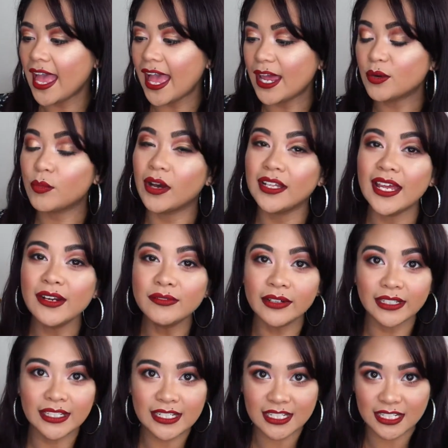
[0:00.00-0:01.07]
And while I
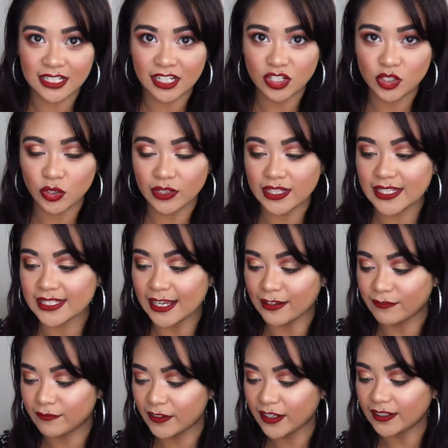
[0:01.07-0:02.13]
really did enjoy this,
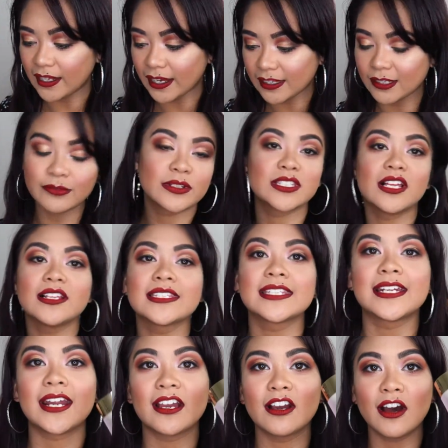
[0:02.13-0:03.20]
I feel like the results
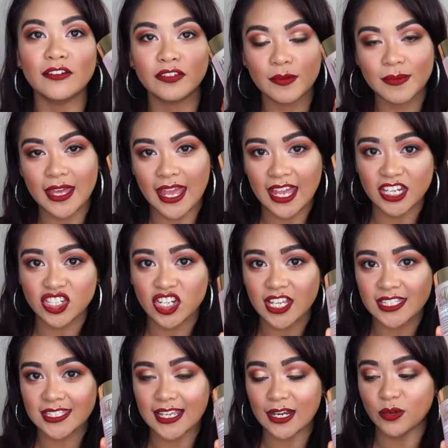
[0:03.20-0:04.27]
that I got from the
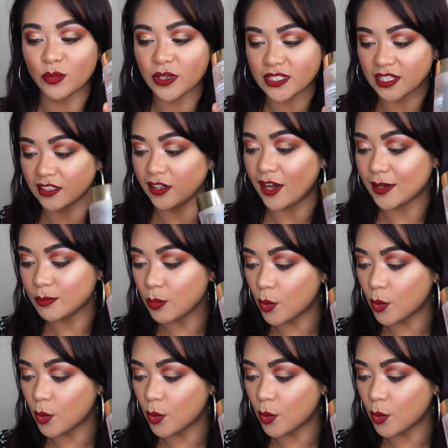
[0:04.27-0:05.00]
HSN was a lot